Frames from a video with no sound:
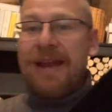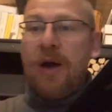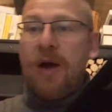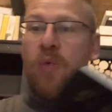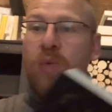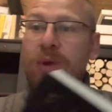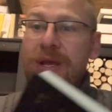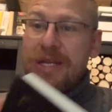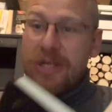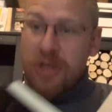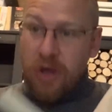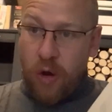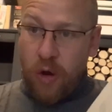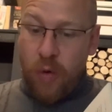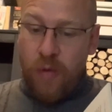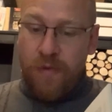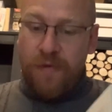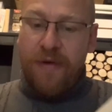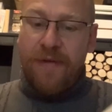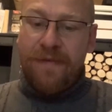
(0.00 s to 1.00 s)
we
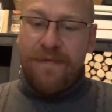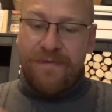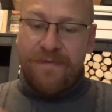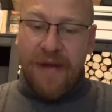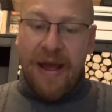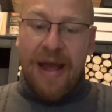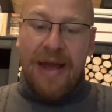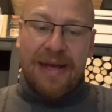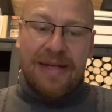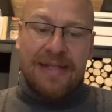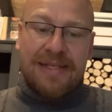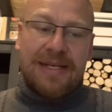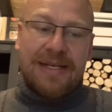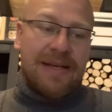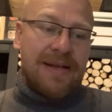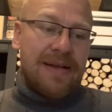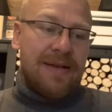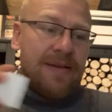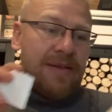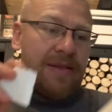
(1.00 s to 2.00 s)
know for a fact
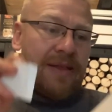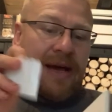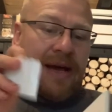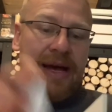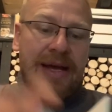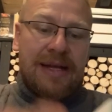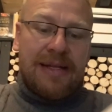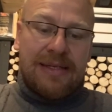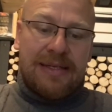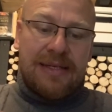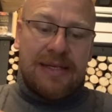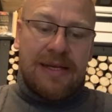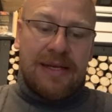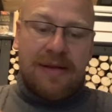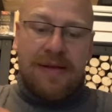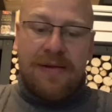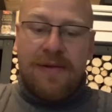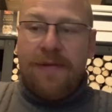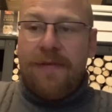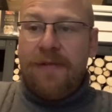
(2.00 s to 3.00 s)
that
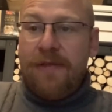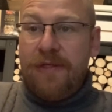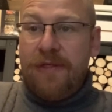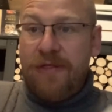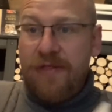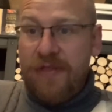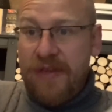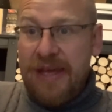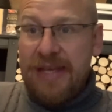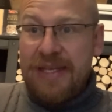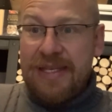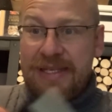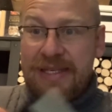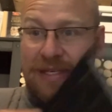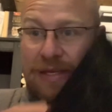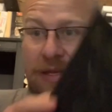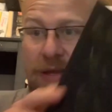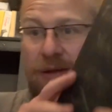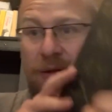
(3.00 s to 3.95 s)
this